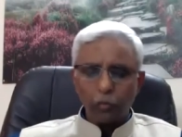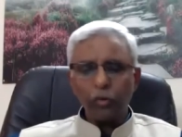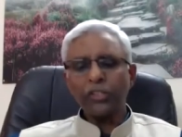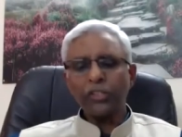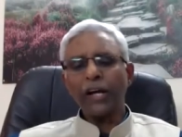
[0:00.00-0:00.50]

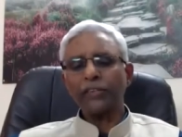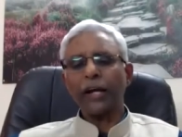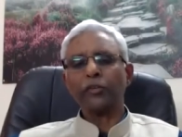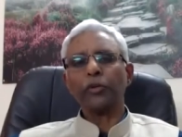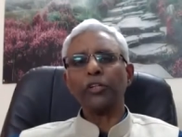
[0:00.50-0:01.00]
which has
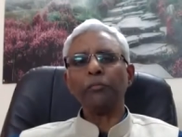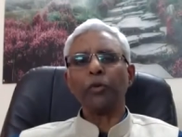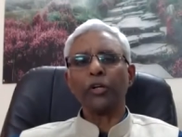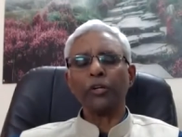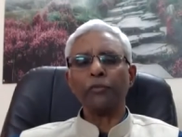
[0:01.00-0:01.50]
actually
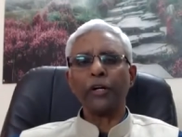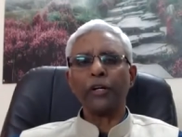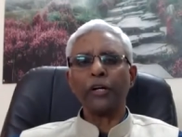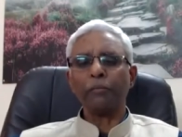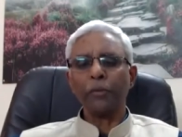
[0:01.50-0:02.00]

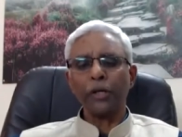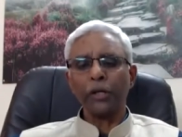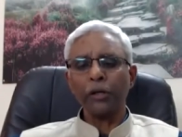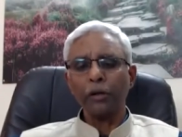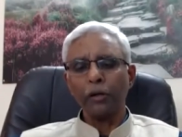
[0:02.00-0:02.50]
motivated
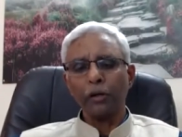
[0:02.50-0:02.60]
me